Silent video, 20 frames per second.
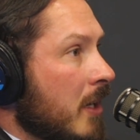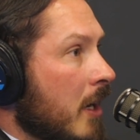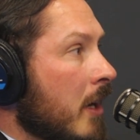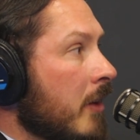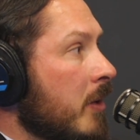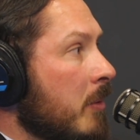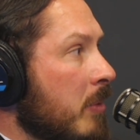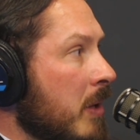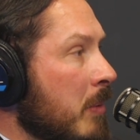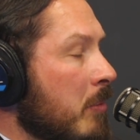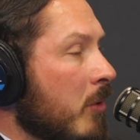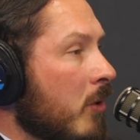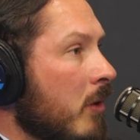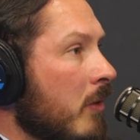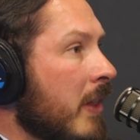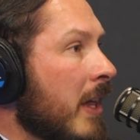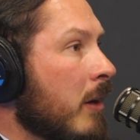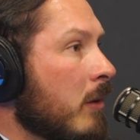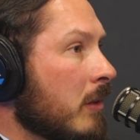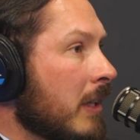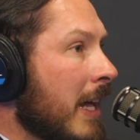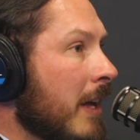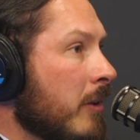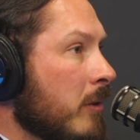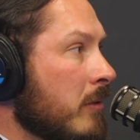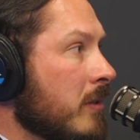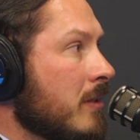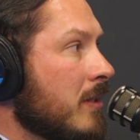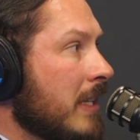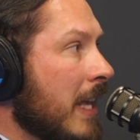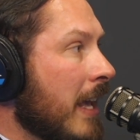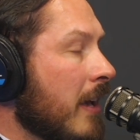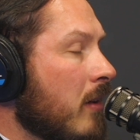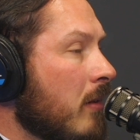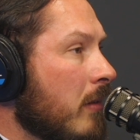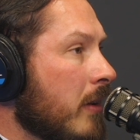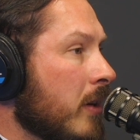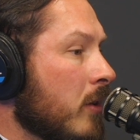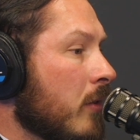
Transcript: to other people. That'll allow you to scale.